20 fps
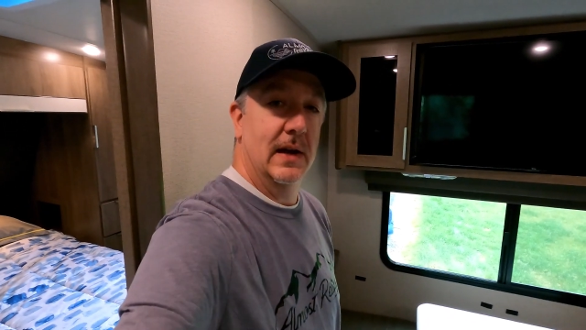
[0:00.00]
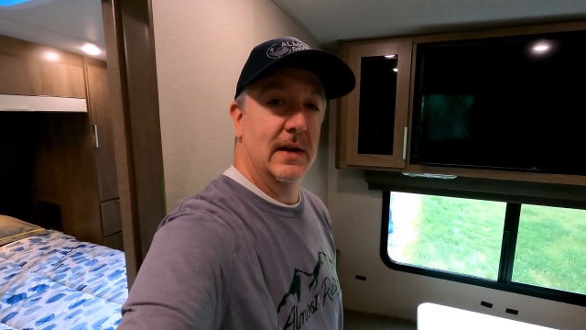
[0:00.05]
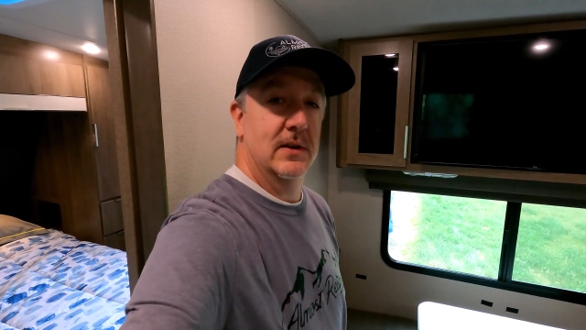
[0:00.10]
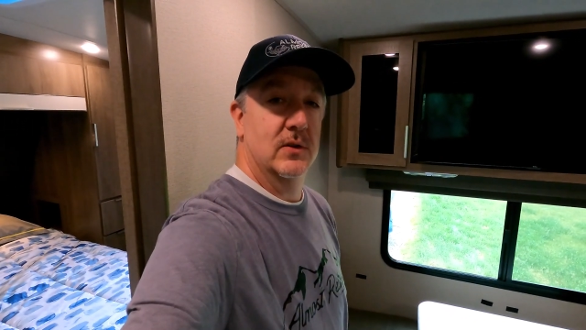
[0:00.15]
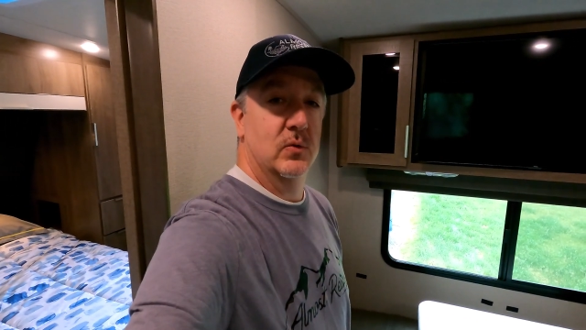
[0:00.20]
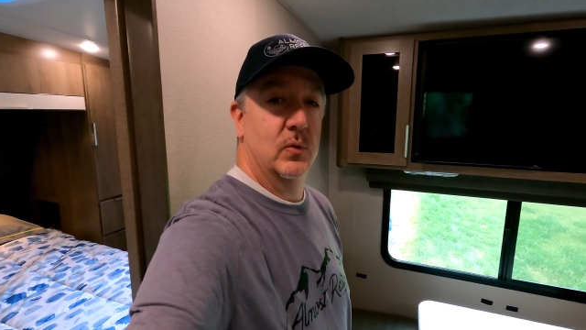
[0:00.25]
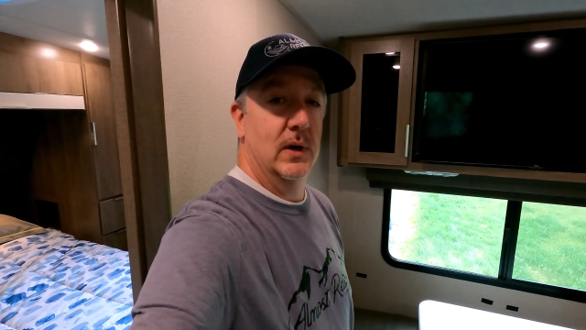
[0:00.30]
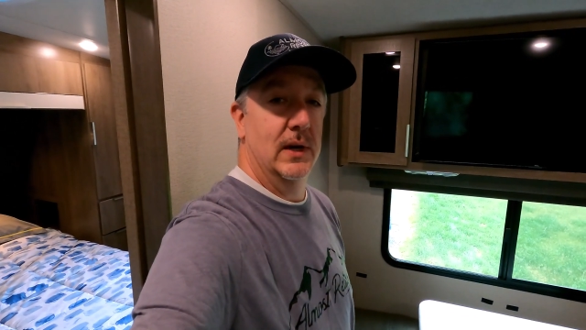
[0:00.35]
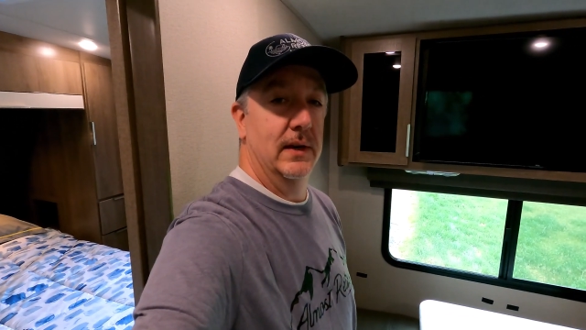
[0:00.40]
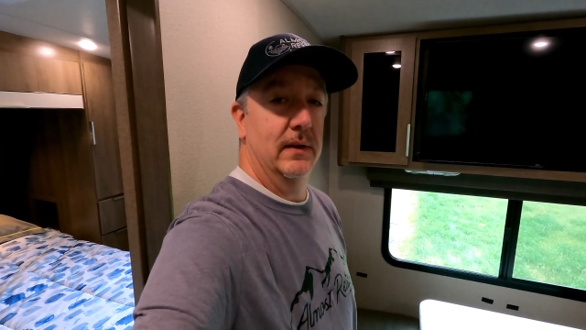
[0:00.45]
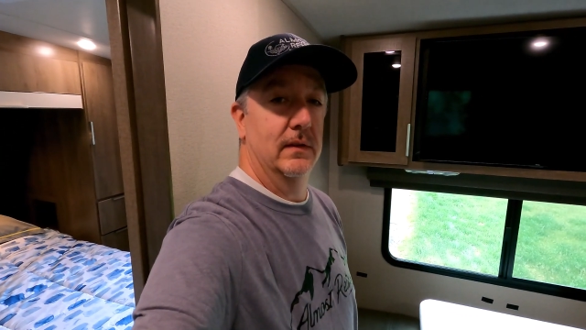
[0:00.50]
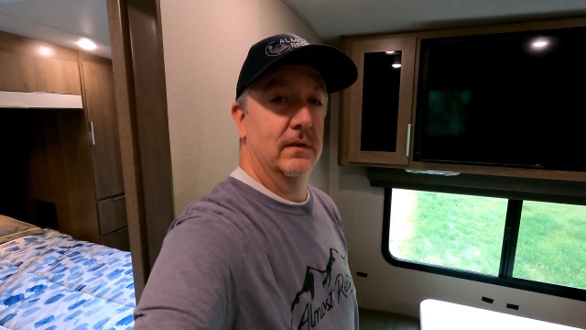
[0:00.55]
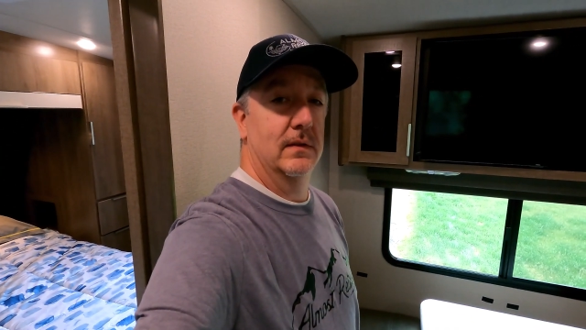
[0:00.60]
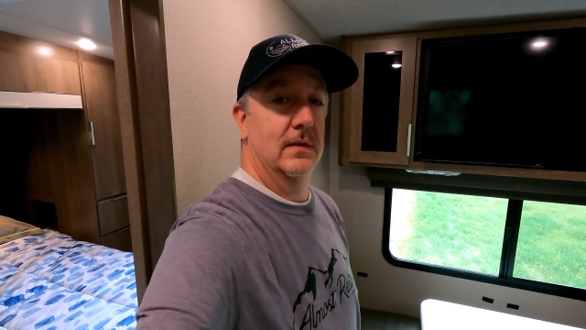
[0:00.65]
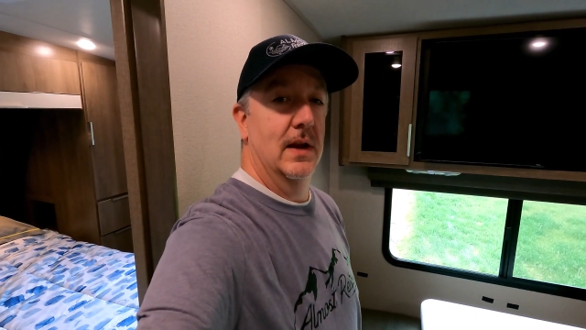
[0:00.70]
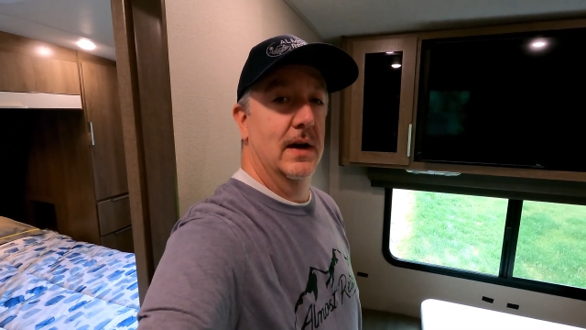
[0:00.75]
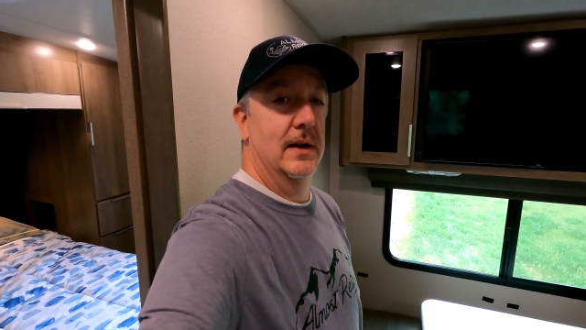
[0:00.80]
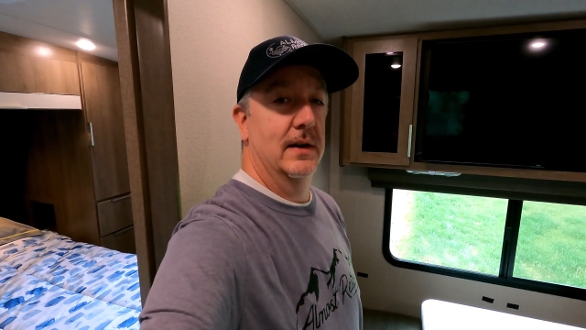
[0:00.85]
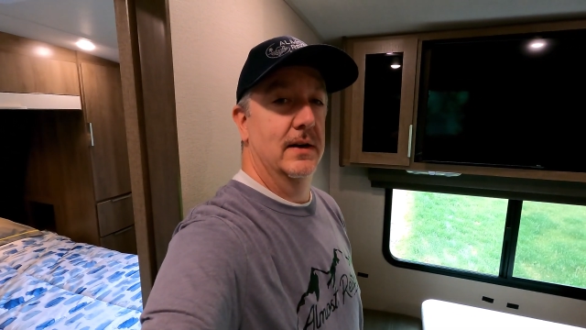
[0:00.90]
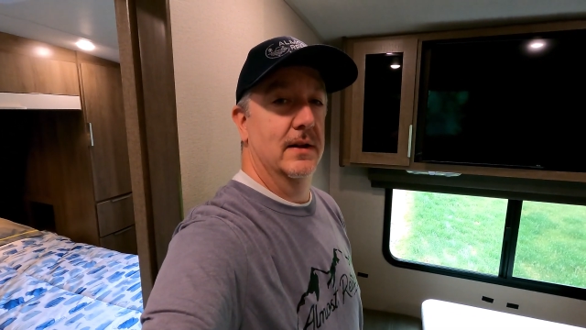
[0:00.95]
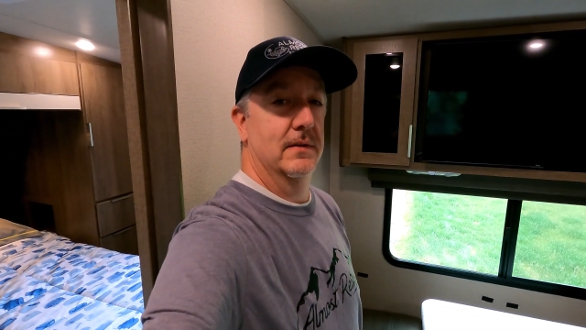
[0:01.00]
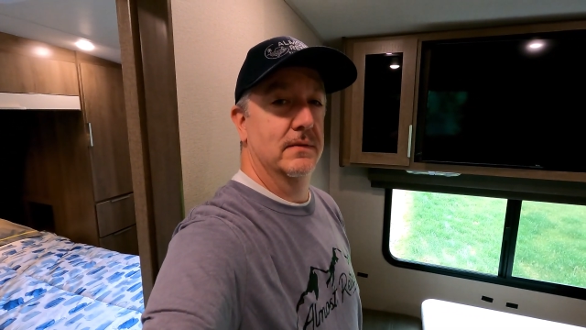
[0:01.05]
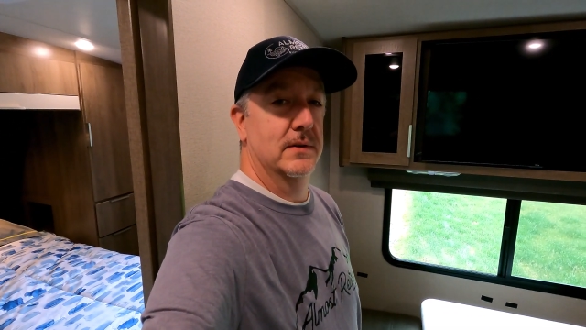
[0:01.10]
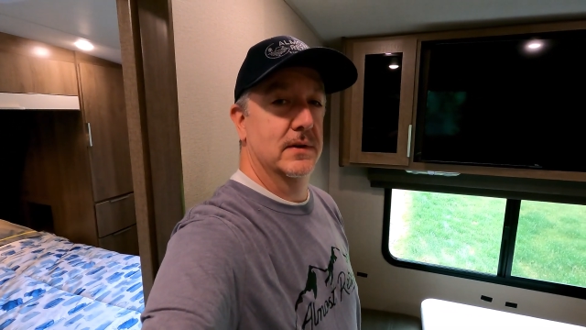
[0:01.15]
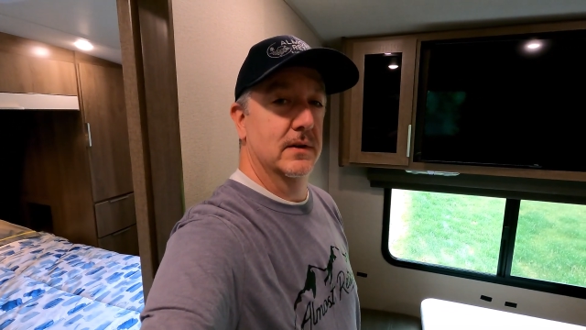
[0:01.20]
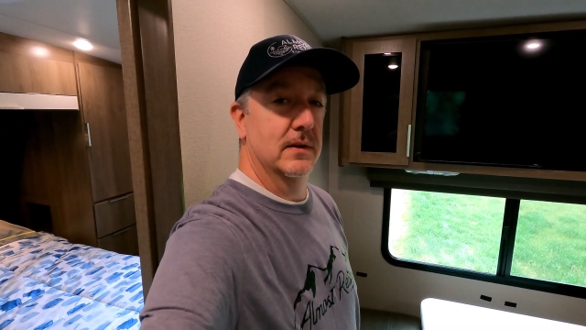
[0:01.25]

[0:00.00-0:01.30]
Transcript: that twice. Not enough